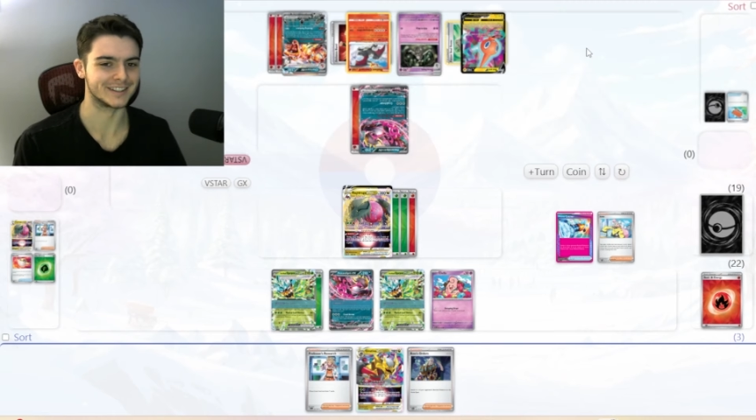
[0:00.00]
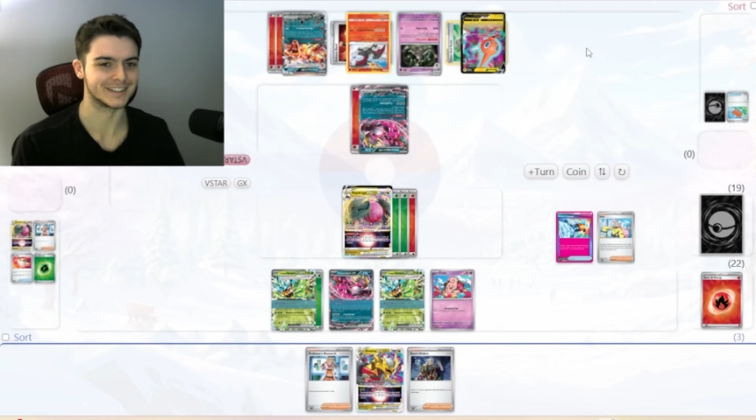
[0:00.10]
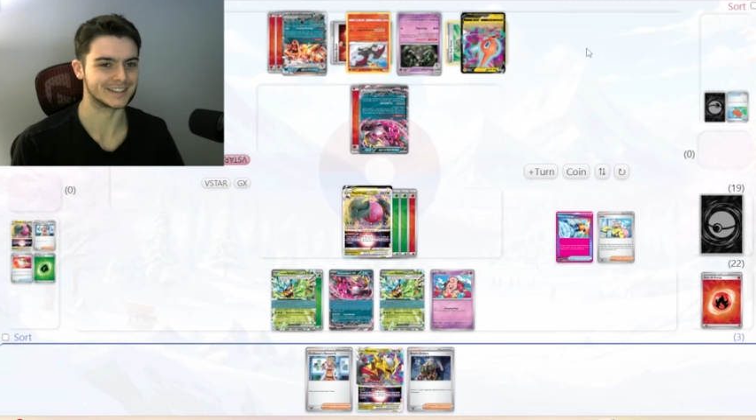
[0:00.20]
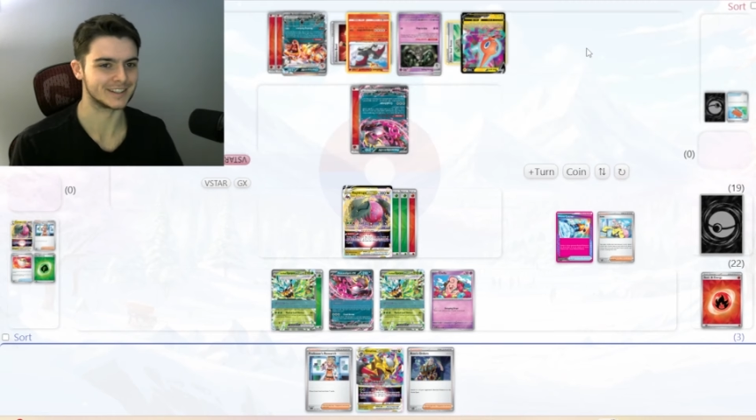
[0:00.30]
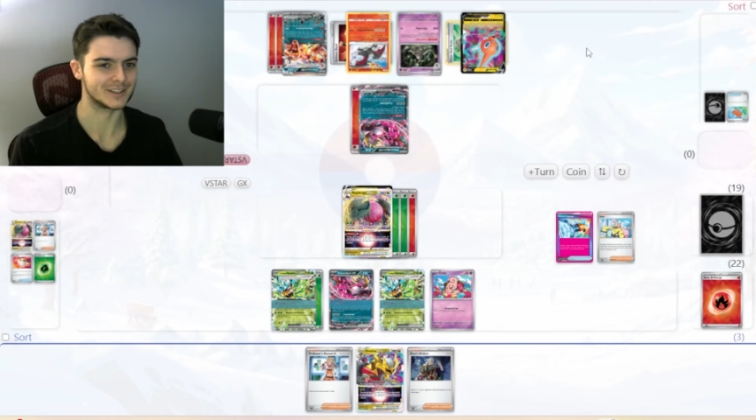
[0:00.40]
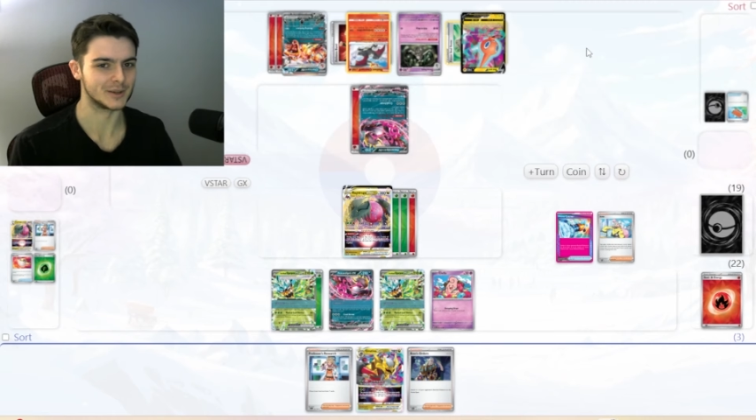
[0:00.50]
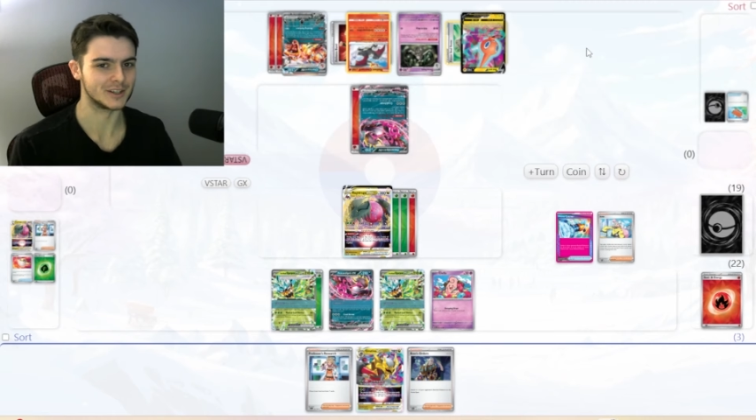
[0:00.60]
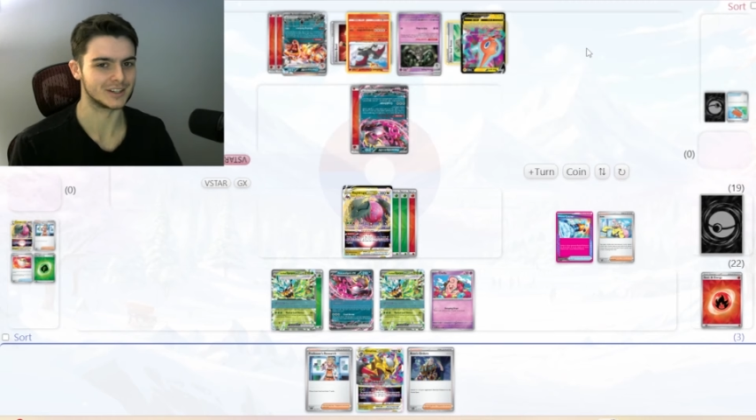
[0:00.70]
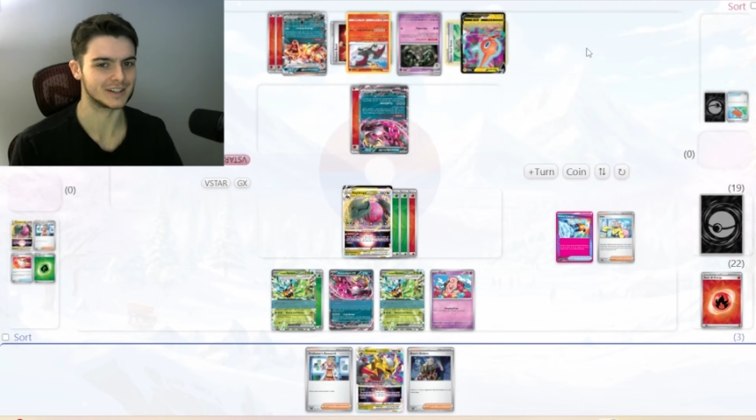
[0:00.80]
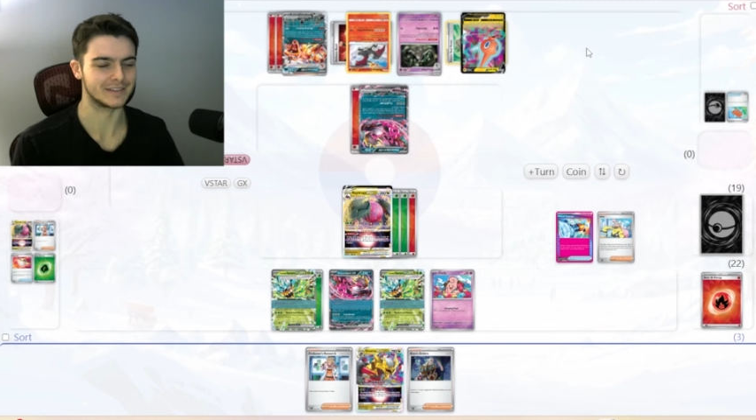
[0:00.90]
in this
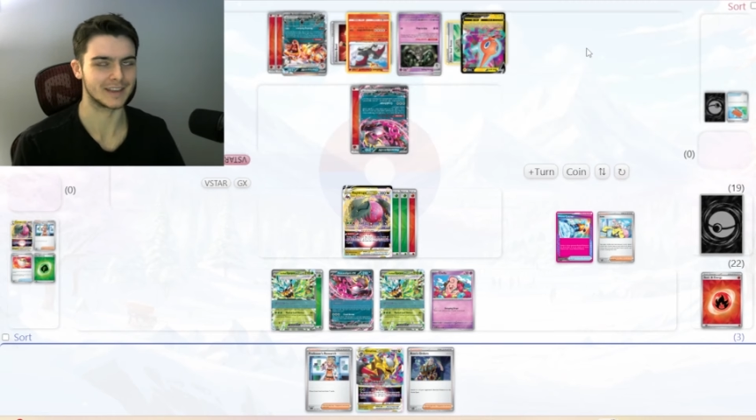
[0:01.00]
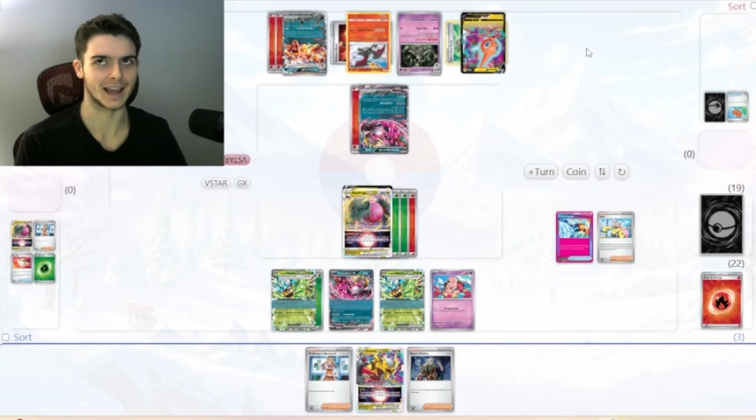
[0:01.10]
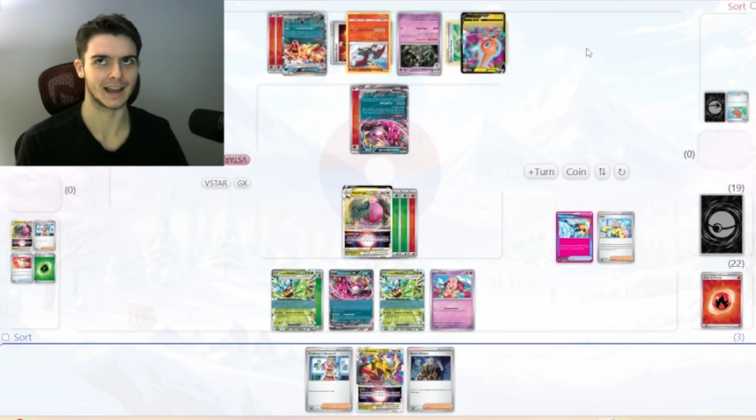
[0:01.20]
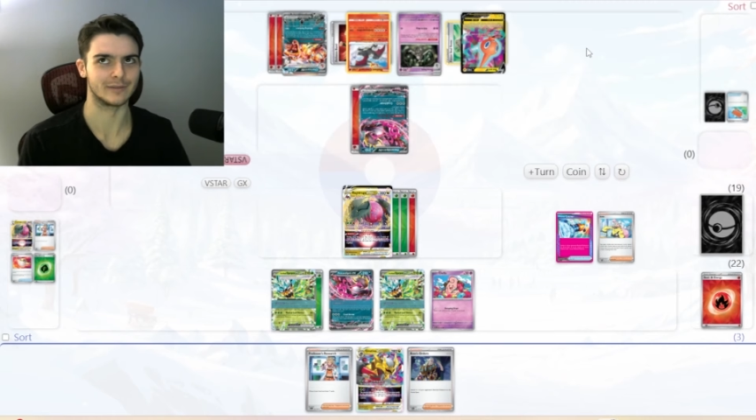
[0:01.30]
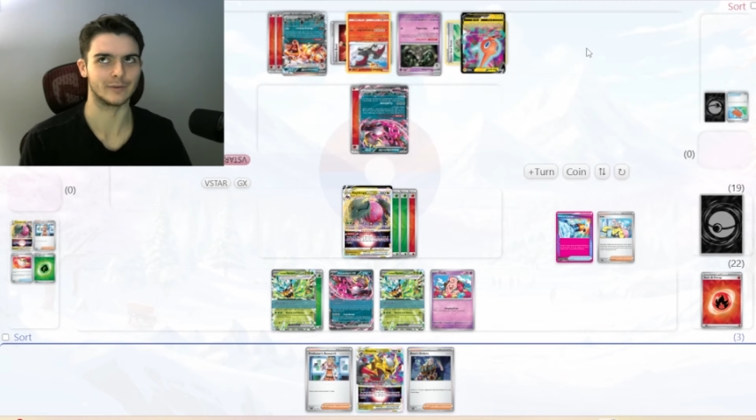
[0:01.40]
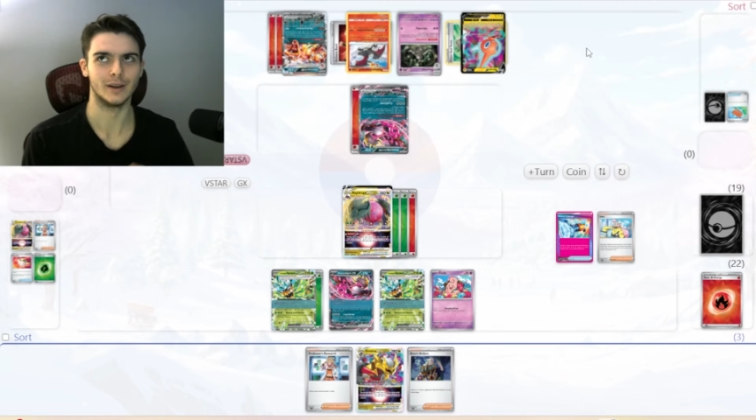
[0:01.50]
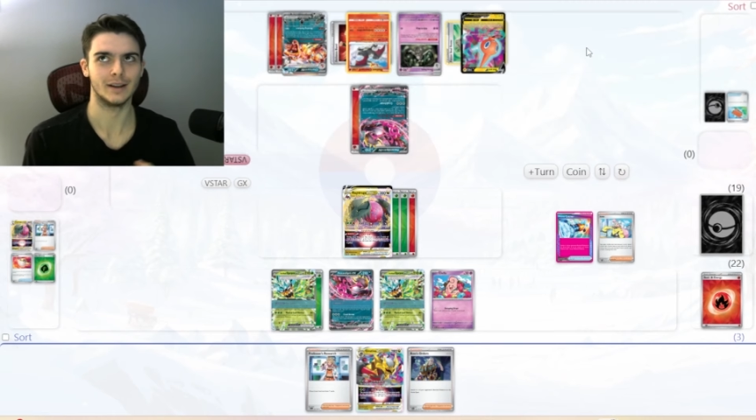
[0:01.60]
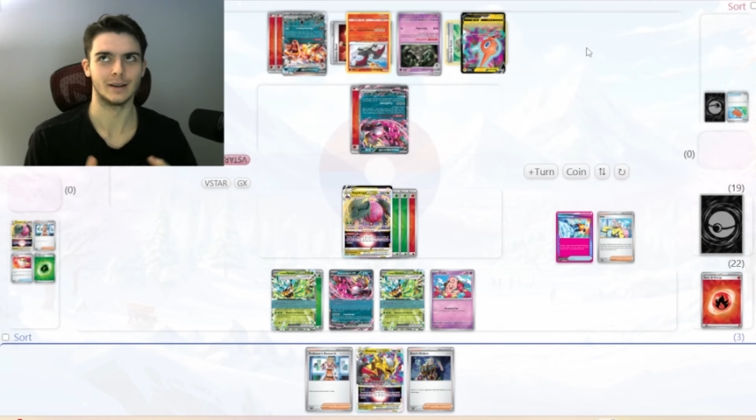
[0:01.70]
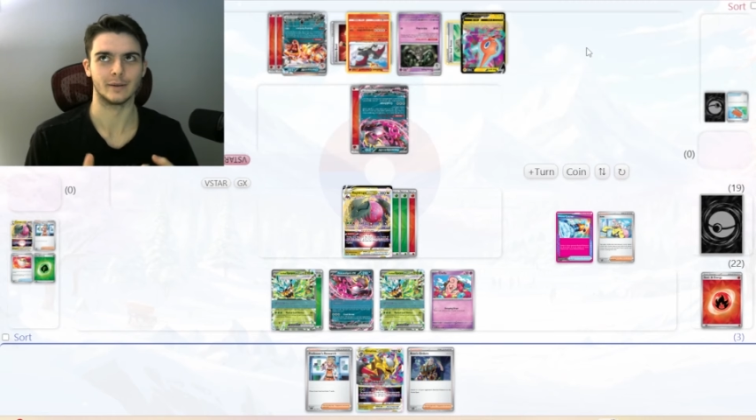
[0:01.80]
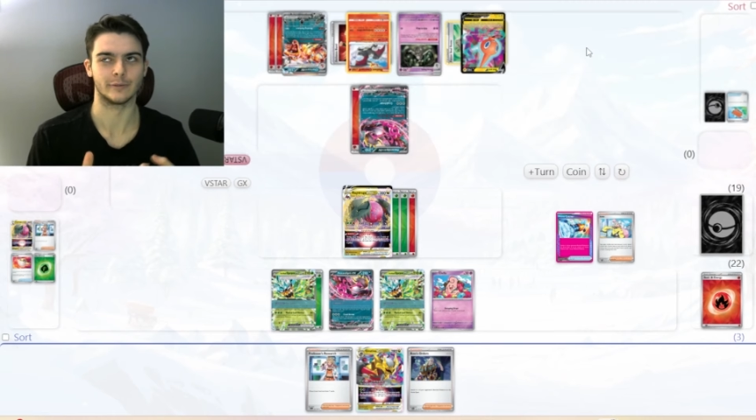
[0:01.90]
situation if they have
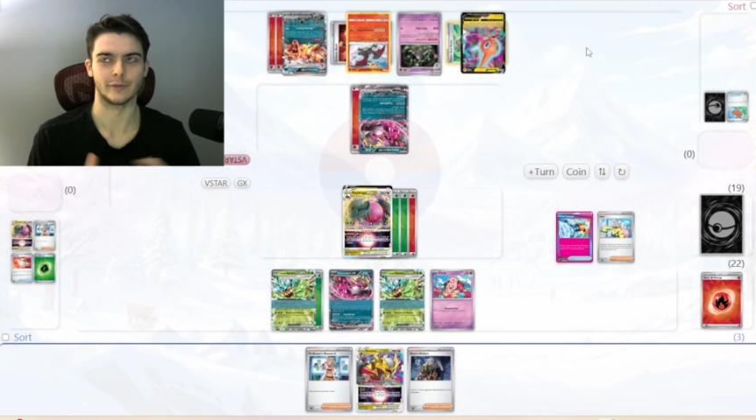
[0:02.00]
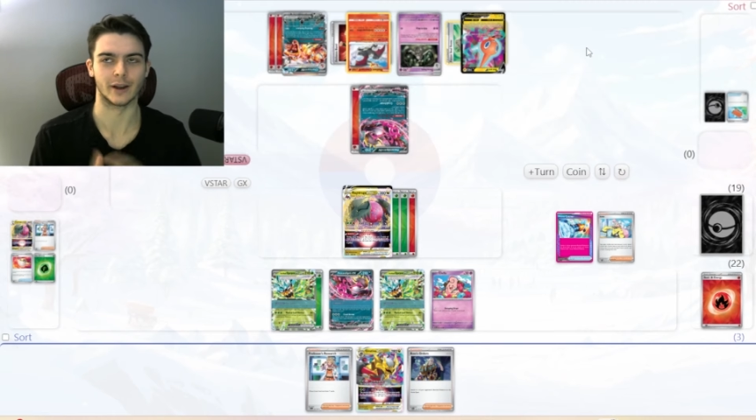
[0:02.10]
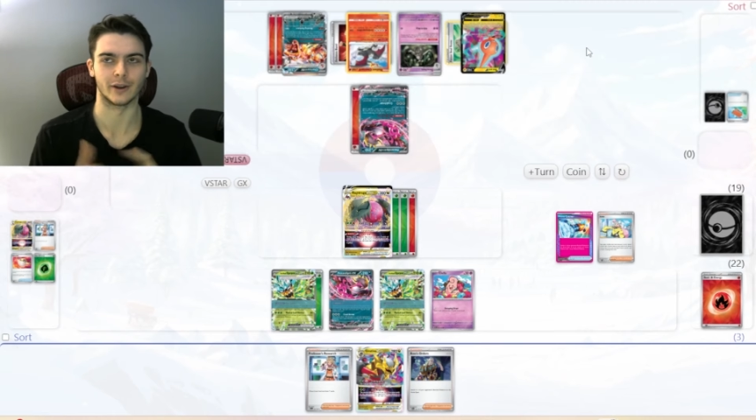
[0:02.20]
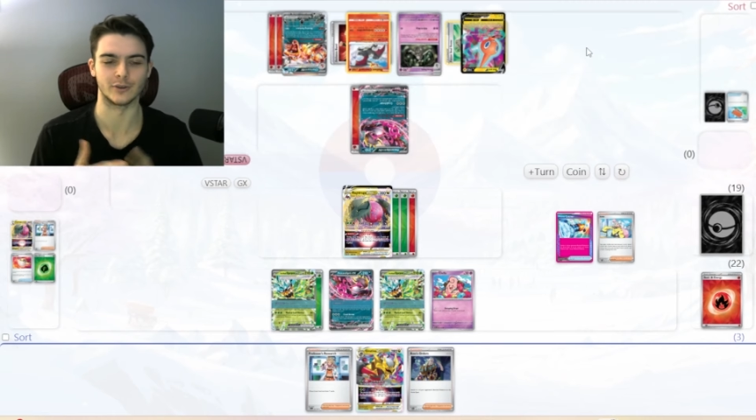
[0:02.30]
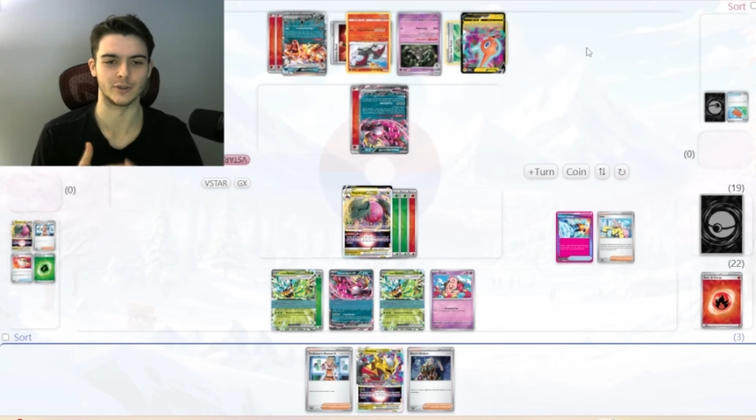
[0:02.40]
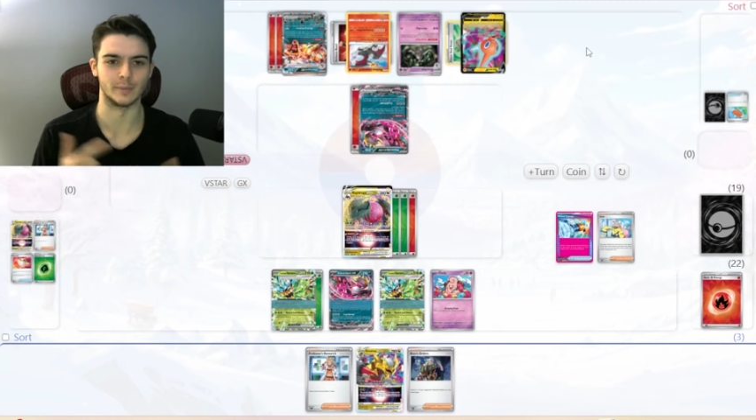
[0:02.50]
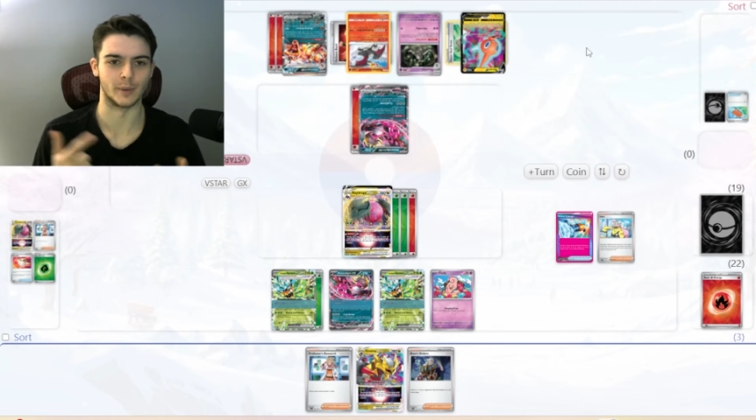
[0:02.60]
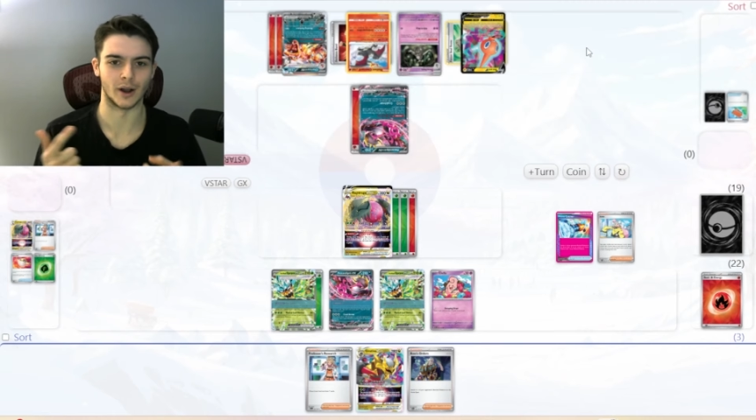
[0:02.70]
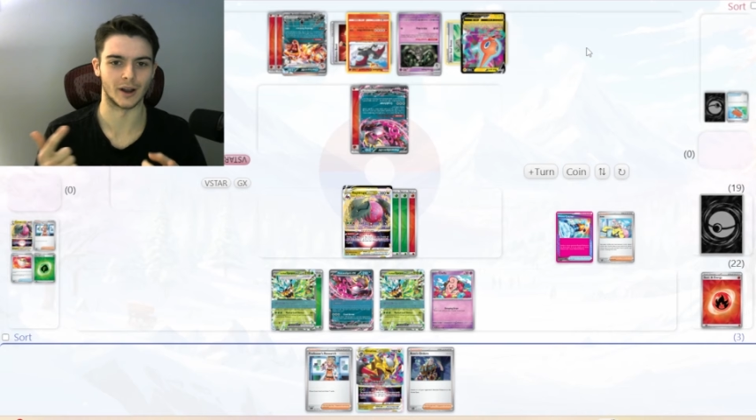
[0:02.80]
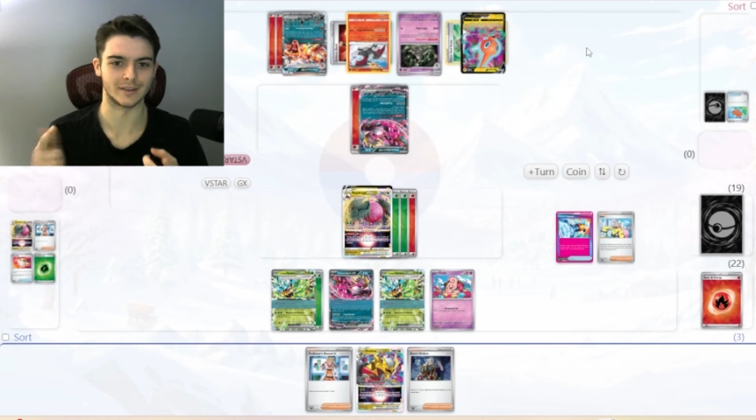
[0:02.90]
Fire Energy
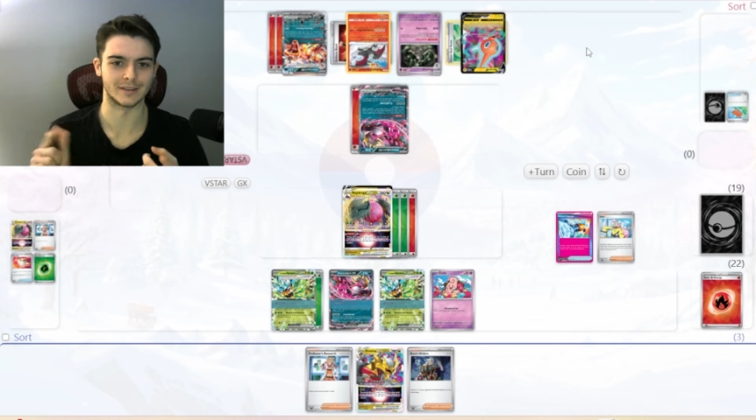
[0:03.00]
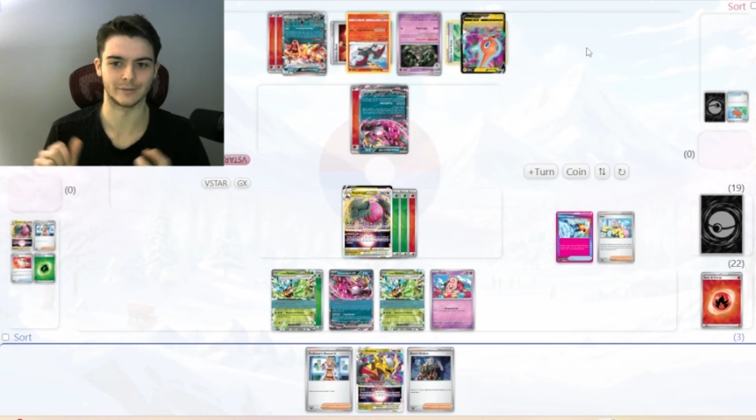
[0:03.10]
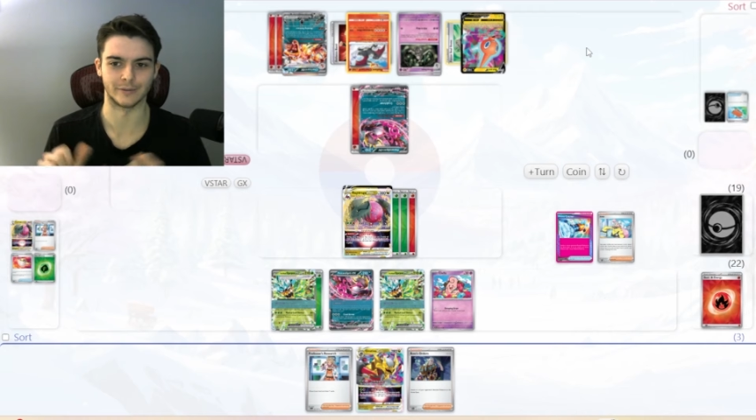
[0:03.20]
Boss,